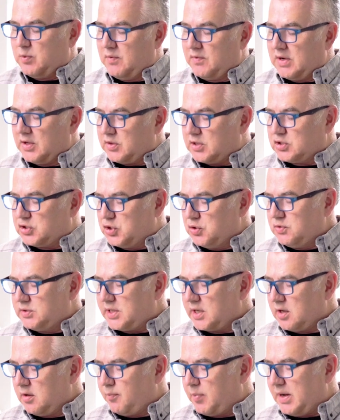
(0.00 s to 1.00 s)
We've got the
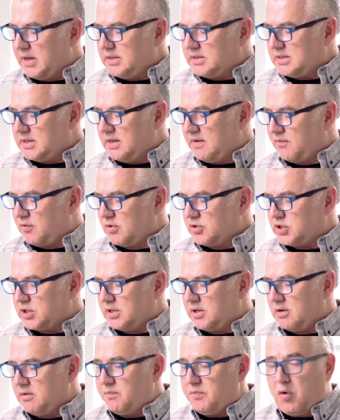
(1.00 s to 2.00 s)
2TB
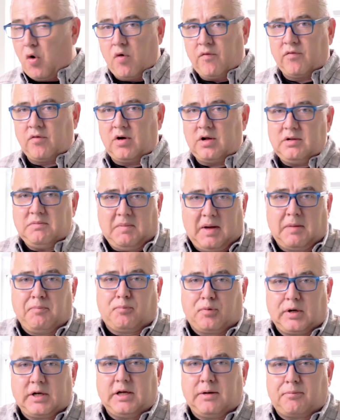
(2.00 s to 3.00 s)
version here. Overall,
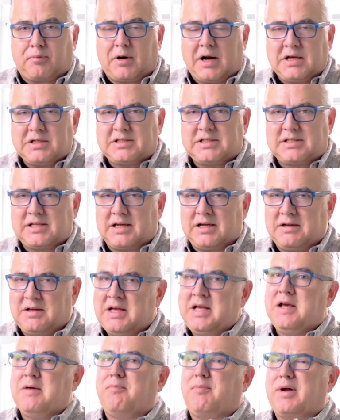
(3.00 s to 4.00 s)
I'm pretty impressed,
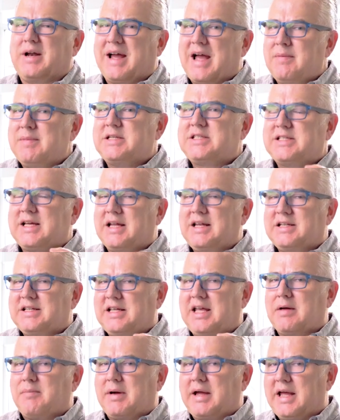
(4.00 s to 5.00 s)
but I am
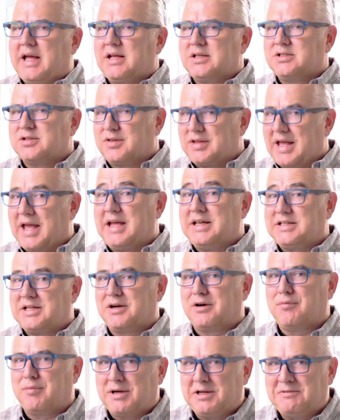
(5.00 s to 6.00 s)
excited to get my hands on the
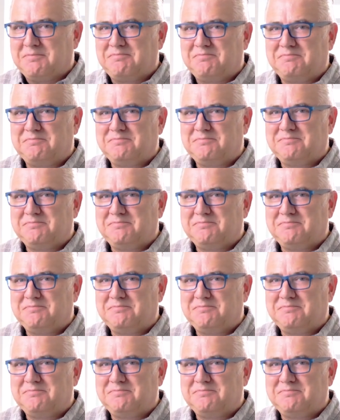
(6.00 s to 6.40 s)
8TB.